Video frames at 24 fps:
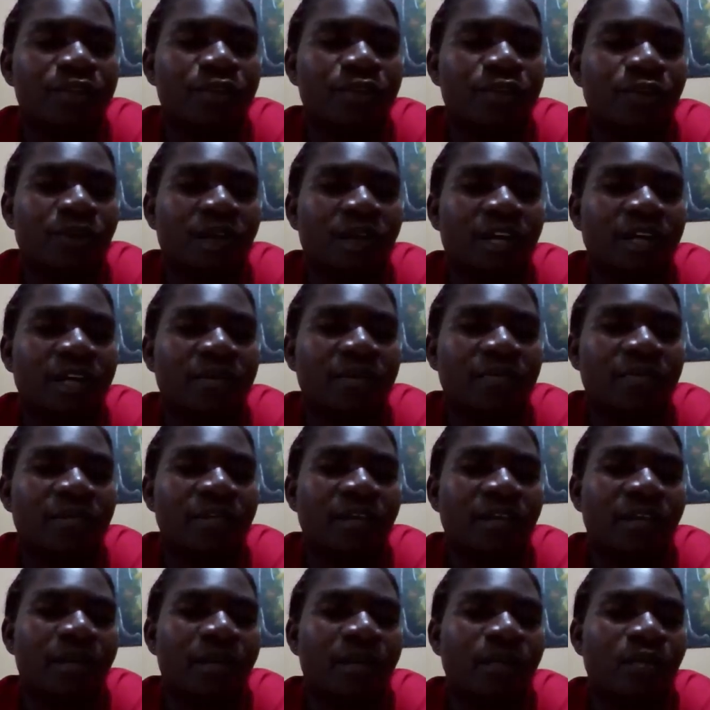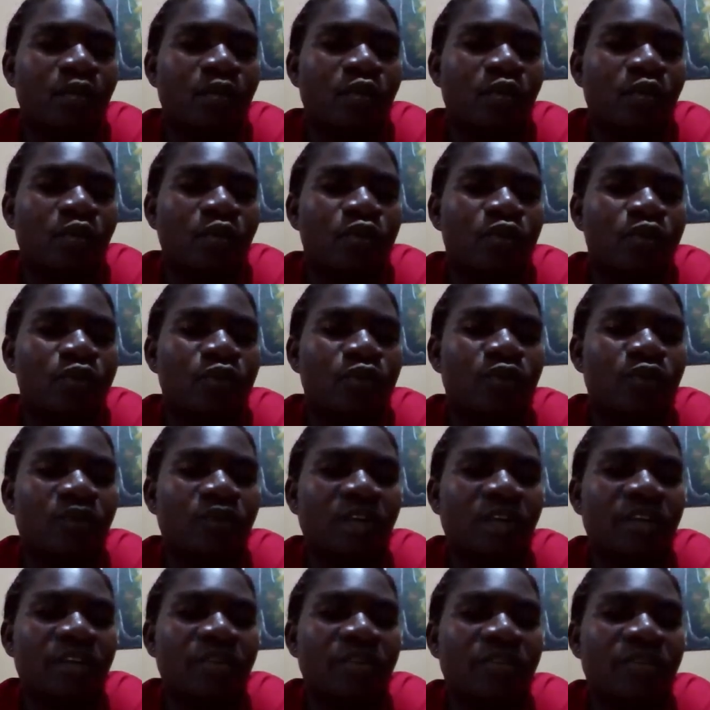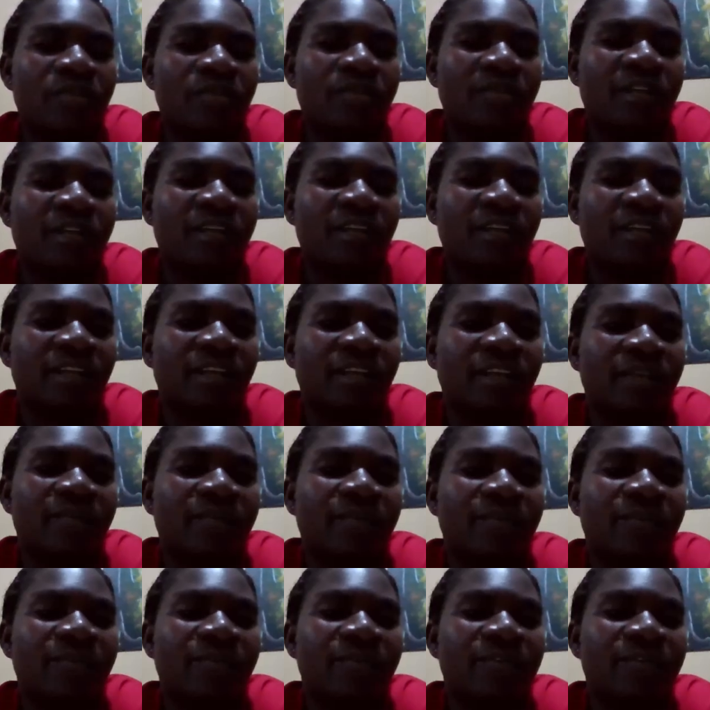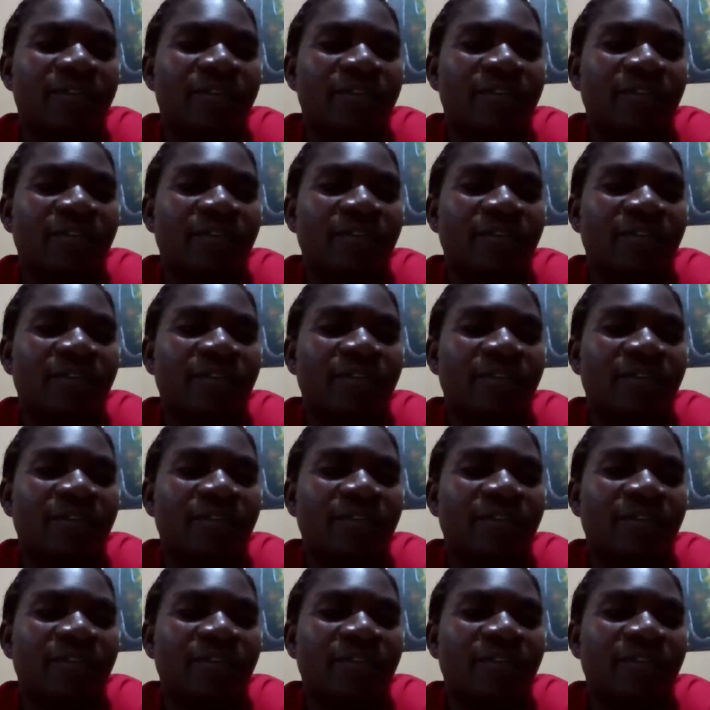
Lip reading: you can be able to get your money if